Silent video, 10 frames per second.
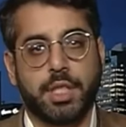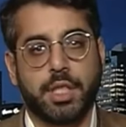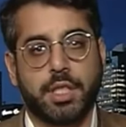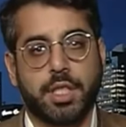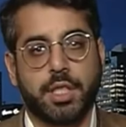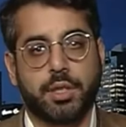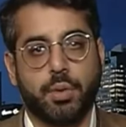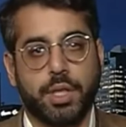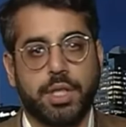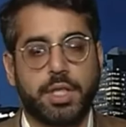to, to this
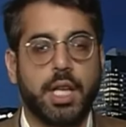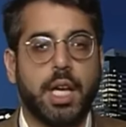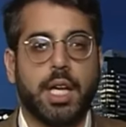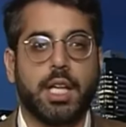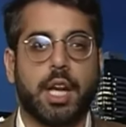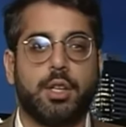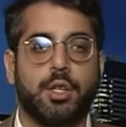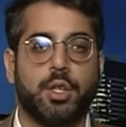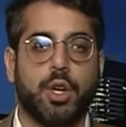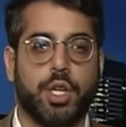audience you know,
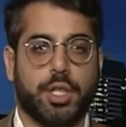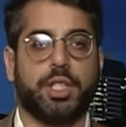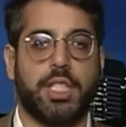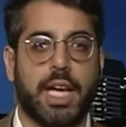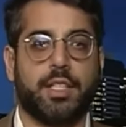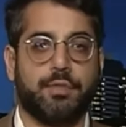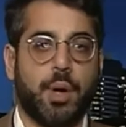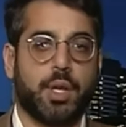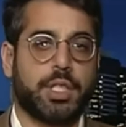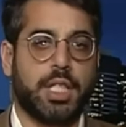you look at the state of
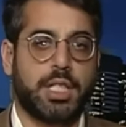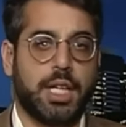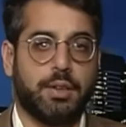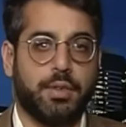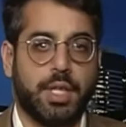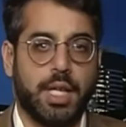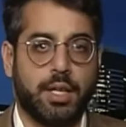politics here in,